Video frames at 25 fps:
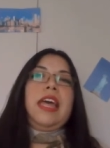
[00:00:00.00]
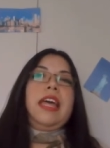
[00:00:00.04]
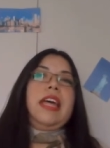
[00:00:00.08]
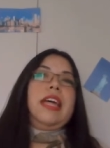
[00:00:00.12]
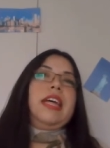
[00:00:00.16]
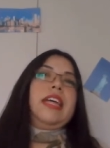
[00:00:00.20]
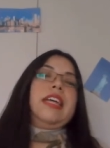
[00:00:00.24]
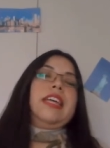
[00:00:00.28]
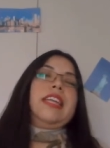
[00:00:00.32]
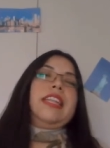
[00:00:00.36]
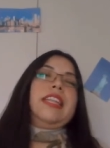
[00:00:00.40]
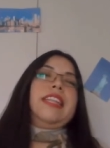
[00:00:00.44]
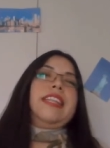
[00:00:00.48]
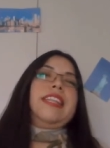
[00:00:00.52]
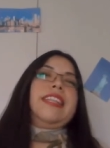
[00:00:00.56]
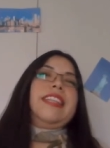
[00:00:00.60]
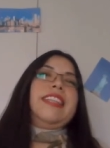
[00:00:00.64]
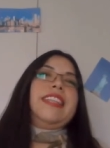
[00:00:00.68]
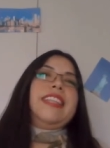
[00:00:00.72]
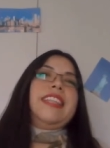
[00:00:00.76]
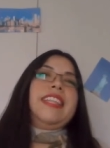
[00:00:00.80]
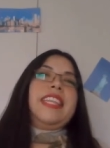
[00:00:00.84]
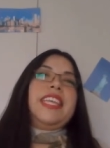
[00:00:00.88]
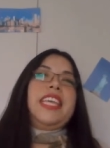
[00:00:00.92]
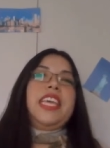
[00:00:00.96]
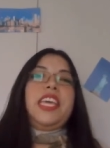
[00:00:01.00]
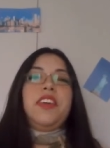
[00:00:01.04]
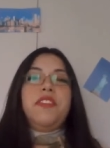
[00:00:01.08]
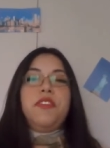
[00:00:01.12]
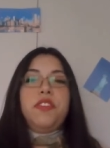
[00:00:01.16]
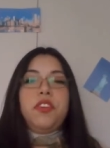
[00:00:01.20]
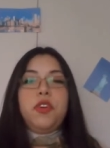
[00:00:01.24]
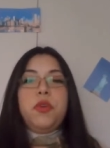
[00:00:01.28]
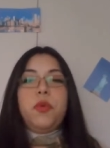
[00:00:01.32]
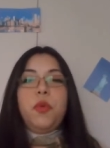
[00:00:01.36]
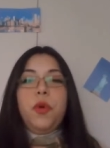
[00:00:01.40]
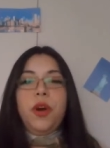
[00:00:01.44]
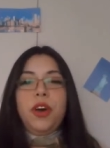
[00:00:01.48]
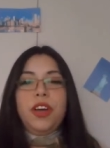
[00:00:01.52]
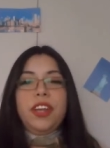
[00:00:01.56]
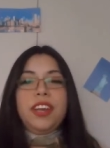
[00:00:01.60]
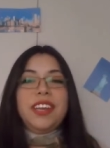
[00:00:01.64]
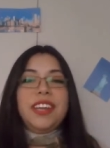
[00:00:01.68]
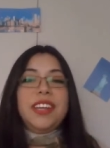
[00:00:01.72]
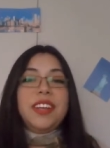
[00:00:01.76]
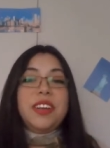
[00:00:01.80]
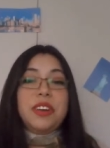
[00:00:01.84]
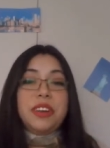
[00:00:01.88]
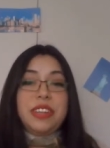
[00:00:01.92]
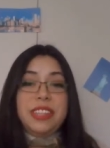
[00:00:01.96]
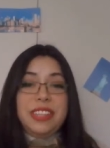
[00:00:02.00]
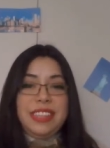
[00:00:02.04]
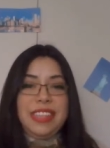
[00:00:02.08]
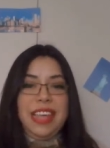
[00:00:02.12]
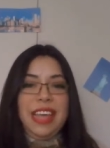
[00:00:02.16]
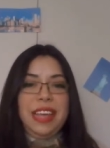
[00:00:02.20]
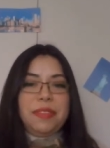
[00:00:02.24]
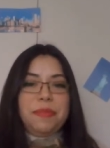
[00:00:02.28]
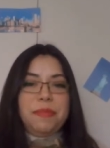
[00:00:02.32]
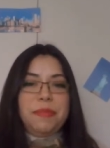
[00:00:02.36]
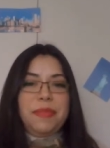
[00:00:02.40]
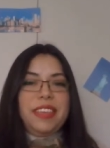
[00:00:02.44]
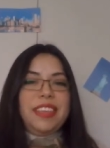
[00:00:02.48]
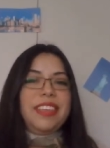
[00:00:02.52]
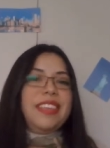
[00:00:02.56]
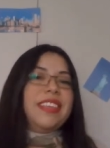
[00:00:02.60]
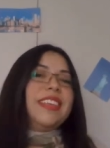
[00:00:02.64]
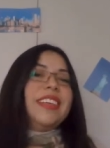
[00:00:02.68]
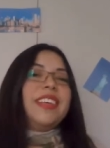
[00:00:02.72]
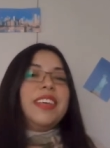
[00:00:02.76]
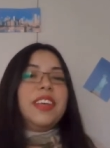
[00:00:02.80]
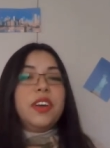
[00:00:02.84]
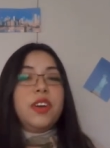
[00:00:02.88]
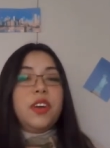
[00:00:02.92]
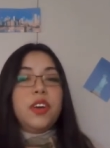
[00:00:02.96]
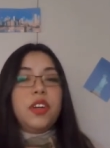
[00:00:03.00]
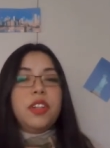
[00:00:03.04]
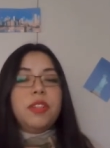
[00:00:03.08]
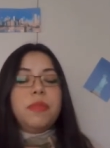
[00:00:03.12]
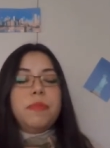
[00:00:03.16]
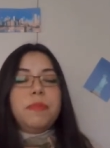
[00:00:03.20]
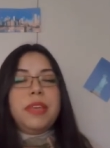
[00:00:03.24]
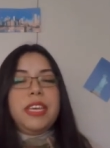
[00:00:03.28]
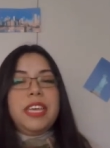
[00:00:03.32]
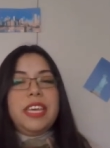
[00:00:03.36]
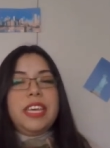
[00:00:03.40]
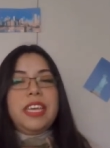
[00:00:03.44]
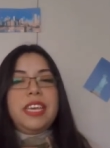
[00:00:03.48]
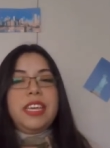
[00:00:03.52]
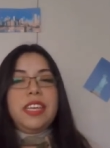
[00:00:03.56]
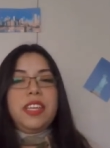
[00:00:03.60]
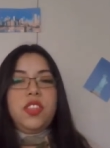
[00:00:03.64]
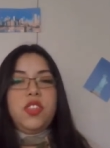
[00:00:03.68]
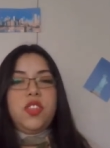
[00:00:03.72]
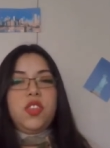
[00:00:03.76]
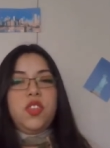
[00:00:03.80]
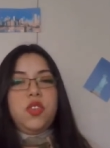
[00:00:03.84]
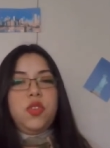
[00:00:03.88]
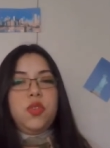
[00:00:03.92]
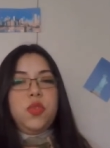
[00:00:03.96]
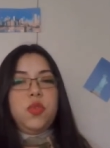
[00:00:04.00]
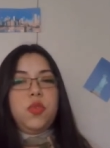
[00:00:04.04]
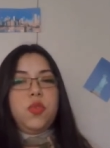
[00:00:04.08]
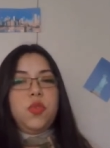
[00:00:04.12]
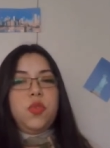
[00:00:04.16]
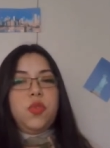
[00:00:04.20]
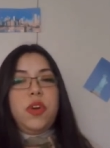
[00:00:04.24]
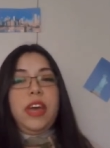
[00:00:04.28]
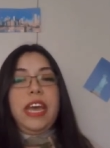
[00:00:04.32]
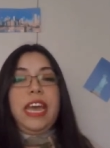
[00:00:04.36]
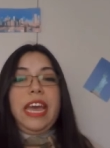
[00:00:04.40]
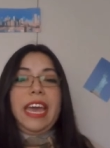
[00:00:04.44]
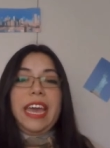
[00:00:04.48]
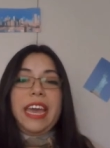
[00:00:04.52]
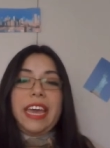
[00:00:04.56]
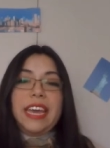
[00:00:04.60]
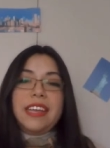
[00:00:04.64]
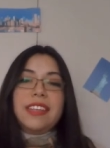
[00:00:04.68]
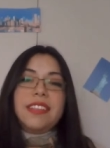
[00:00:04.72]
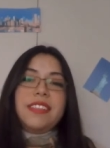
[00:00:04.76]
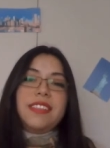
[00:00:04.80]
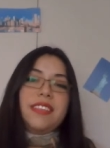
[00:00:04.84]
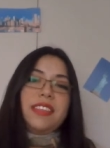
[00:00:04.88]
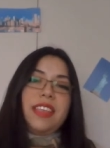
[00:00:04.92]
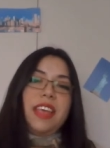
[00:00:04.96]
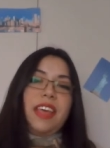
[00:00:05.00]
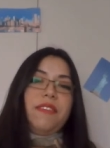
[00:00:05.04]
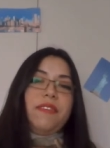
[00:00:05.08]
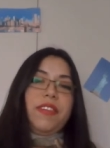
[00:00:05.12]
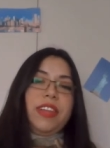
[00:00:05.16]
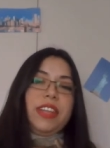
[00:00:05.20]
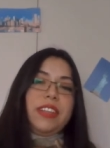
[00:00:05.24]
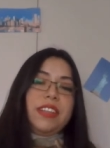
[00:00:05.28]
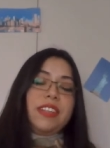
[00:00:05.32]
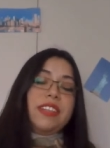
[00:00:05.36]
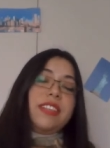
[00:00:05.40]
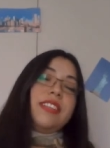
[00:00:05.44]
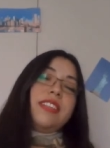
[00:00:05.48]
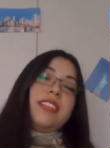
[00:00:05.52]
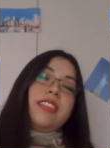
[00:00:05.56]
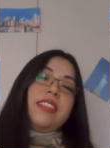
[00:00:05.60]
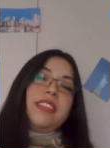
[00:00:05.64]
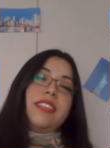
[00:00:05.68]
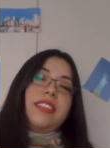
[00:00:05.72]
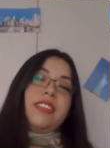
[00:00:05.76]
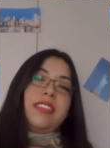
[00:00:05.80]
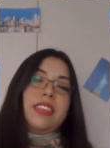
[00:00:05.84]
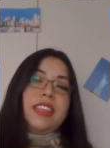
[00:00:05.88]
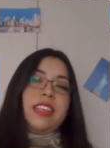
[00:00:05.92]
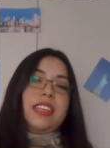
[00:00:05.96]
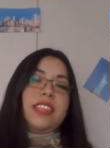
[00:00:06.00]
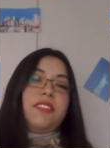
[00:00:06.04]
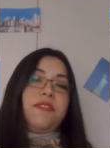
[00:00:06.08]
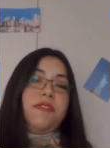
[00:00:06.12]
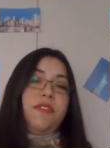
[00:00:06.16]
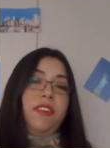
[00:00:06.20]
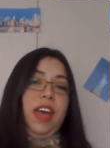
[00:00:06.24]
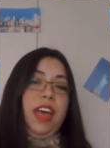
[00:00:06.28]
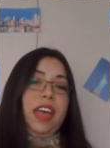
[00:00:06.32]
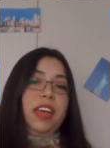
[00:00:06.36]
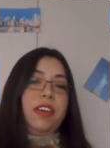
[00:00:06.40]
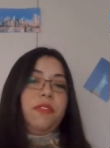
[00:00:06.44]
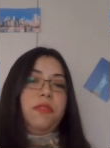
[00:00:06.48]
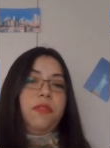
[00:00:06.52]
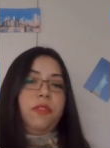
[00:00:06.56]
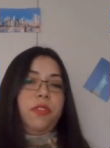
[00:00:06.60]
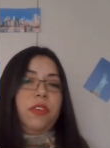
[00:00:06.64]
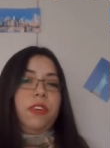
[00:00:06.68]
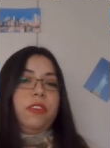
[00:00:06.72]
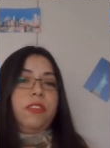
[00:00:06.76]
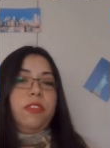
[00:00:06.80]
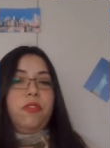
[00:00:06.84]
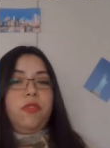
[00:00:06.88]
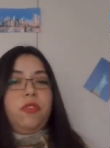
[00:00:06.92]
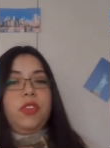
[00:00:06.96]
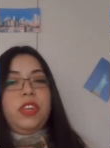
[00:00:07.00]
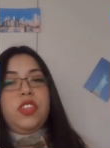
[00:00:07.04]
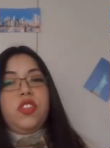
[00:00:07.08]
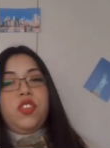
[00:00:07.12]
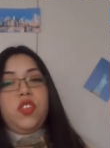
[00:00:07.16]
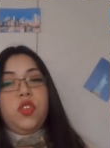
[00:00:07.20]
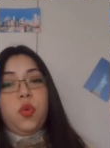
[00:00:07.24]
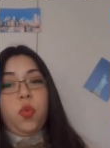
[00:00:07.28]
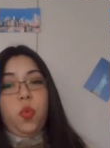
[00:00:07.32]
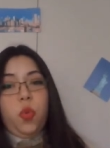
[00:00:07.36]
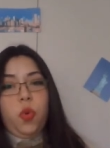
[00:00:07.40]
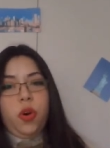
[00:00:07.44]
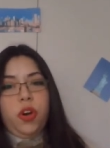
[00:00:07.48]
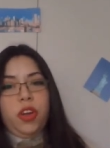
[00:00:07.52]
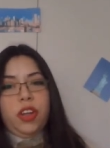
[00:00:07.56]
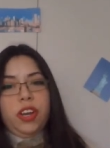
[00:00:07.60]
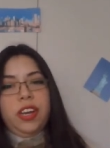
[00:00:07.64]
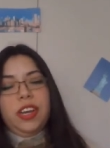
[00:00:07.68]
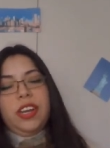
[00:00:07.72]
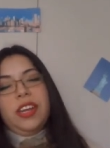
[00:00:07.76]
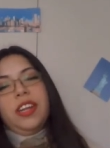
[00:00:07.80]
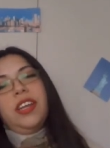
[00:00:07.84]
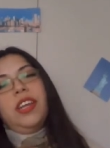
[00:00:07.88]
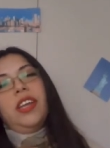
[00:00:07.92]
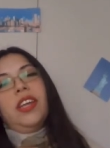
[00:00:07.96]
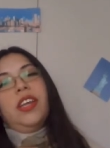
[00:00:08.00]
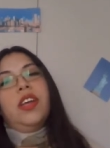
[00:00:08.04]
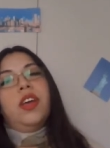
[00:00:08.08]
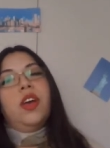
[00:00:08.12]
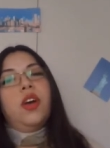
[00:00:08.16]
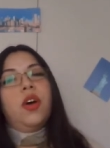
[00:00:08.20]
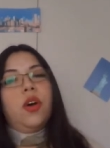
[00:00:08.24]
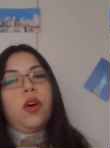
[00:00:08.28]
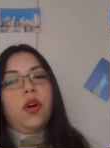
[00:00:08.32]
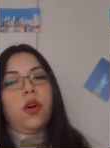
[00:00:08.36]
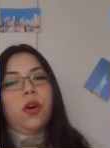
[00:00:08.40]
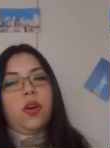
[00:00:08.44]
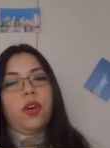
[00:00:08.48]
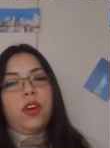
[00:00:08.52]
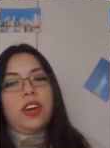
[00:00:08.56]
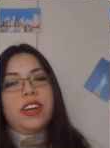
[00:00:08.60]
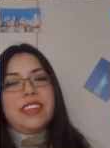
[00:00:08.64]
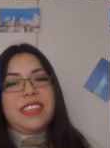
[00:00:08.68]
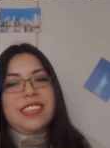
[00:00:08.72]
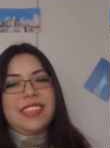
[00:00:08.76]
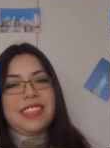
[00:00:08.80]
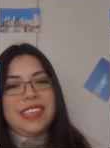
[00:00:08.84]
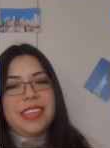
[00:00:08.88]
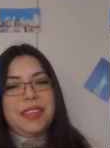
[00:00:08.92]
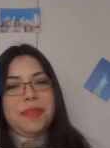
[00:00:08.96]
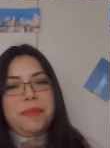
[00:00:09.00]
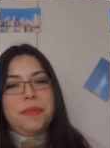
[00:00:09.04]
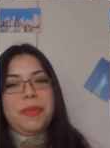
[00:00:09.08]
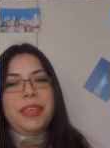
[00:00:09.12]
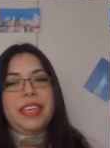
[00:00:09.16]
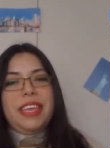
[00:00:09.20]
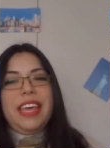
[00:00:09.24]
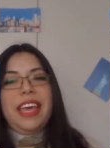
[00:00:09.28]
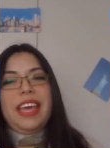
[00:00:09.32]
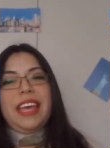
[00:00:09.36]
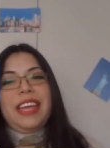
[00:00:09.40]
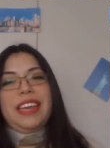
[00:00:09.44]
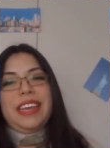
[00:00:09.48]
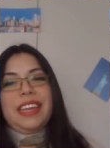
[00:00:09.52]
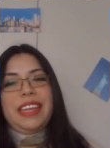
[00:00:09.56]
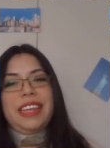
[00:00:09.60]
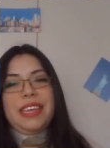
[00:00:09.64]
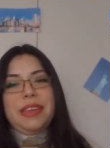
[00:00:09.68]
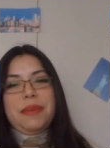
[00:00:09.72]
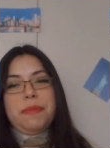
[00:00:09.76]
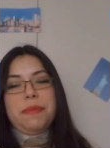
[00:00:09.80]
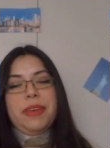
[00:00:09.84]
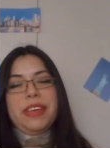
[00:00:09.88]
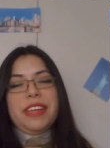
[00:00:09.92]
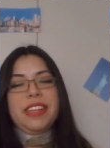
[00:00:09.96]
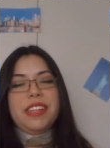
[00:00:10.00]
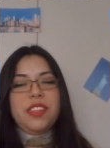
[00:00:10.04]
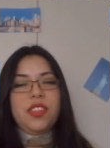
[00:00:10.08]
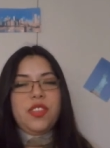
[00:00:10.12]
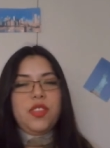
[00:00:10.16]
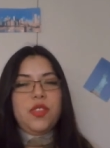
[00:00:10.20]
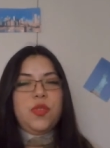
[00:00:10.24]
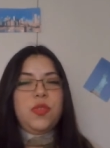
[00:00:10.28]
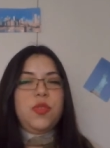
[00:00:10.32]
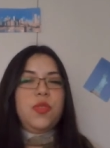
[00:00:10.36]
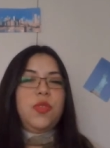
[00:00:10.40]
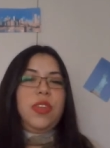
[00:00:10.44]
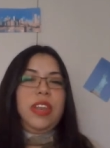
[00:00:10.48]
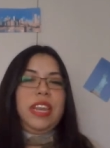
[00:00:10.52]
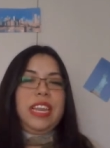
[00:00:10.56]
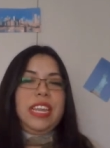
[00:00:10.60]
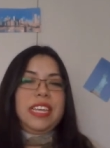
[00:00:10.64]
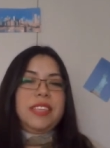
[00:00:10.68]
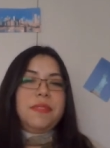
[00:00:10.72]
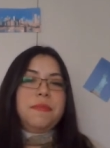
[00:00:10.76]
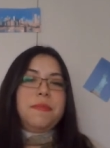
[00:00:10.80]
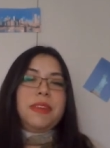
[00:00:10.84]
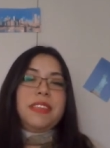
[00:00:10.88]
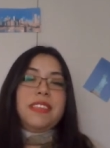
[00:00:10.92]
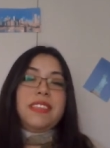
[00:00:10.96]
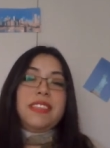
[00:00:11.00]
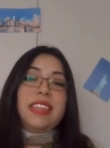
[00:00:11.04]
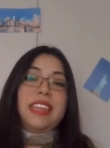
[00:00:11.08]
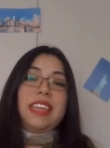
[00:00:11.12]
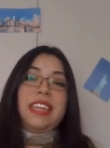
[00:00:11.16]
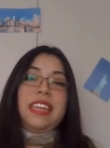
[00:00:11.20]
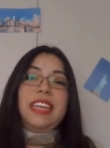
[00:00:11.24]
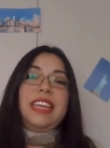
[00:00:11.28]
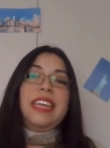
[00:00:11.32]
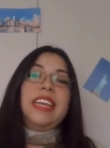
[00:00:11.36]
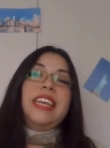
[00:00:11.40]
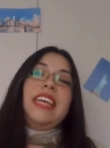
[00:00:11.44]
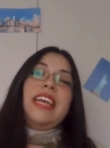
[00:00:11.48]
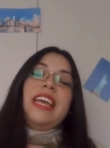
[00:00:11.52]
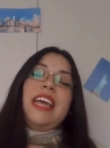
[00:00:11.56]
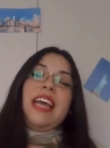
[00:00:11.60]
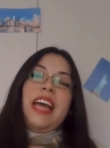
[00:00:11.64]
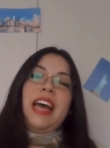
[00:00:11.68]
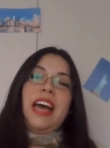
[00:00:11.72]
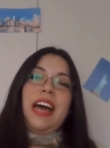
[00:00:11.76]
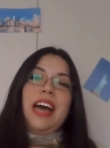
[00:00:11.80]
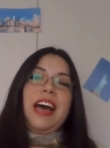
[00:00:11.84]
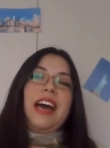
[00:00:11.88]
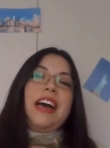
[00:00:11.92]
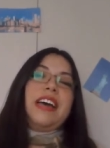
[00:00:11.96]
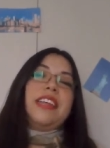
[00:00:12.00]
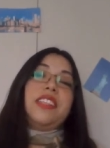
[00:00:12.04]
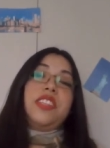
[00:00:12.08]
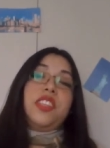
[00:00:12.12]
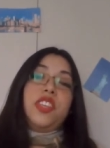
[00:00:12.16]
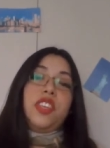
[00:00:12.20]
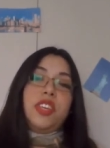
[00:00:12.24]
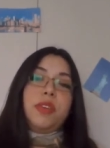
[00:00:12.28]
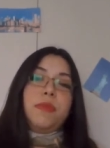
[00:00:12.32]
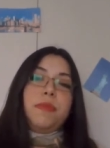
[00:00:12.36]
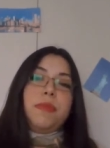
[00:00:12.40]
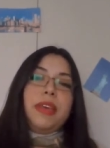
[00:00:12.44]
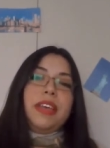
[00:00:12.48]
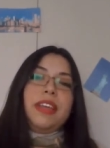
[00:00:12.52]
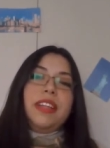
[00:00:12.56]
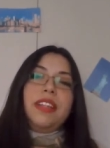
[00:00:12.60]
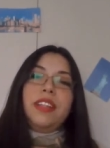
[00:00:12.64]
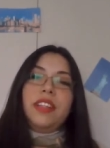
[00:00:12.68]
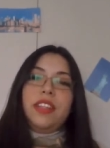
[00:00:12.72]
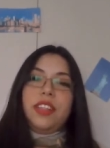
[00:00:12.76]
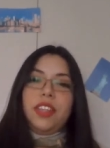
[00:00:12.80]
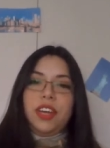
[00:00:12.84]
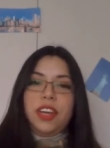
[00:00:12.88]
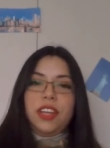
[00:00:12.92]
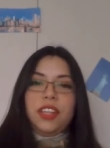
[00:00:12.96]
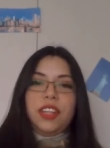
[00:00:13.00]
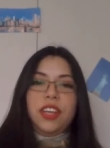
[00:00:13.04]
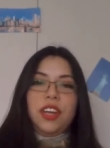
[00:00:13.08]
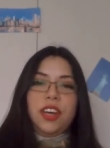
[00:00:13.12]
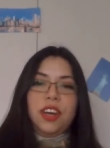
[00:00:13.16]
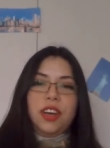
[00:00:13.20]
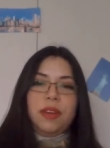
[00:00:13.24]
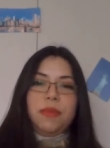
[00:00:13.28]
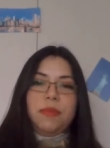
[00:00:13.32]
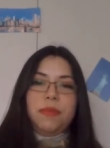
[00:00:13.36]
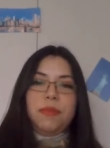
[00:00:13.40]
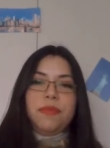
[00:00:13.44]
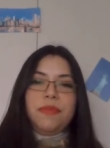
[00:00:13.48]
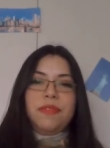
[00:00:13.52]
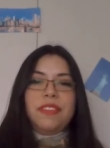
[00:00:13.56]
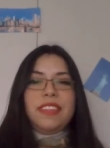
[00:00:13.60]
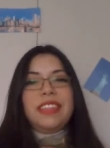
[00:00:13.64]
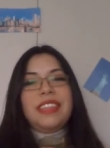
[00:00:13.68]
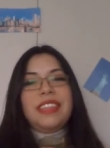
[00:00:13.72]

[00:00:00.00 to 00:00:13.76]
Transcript: And um, if you want, contact me. Call me to eight seven six five four three two one or send me an email to lizpastene at gmail.com.